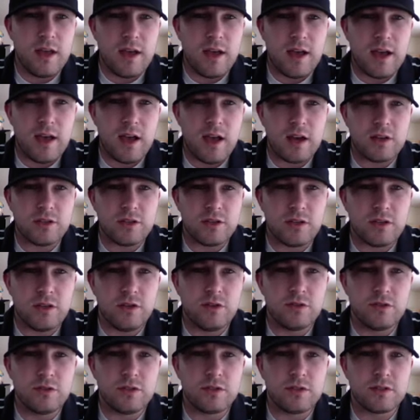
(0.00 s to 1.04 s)
I actually
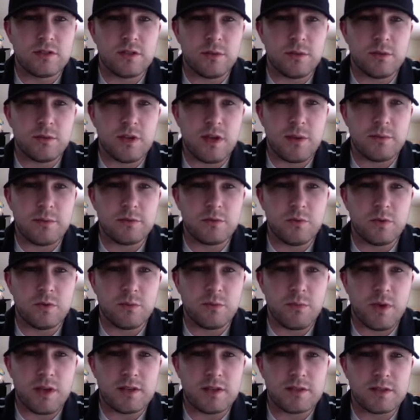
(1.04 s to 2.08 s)
use this sometimes with
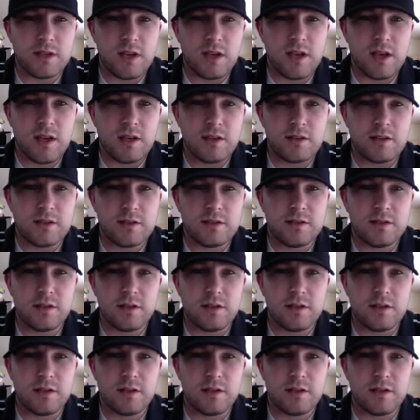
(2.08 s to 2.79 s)
my skies,